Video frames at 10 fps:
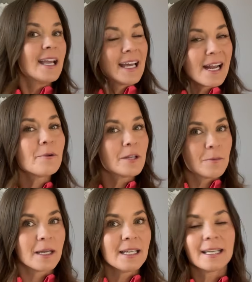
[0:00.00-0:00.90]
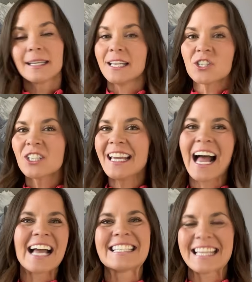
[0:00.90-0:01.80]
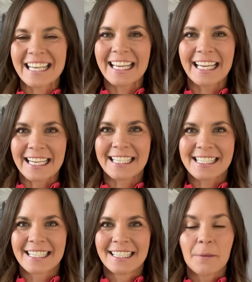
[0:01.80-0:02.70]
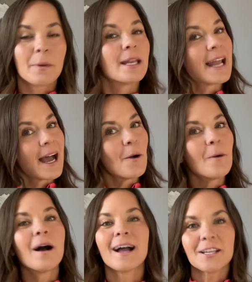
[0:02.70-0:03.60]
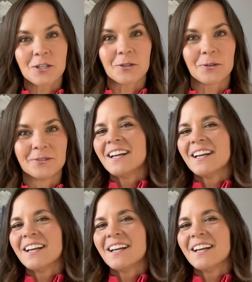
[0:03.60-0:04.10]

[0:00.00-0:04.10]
and I will admit, initially, I didn't get it. But now, I do.